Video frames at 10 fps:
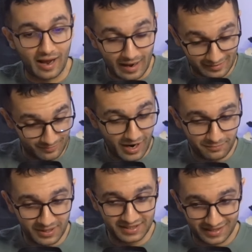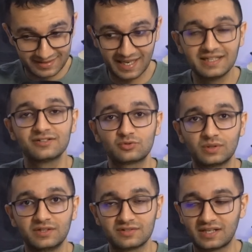In my opinion, 10 years,
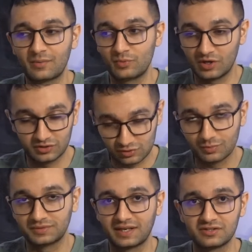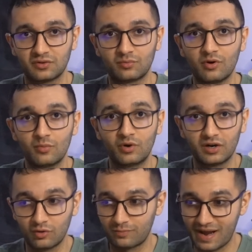20 years time, when we got the robotaxis on the road, we're going
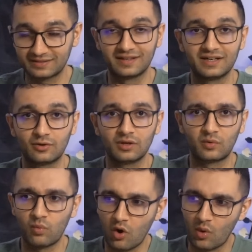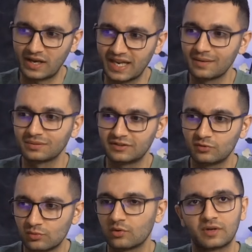to look back today and go like, whoa, I can't believe we
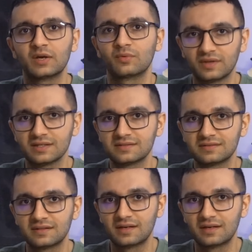were okay with this.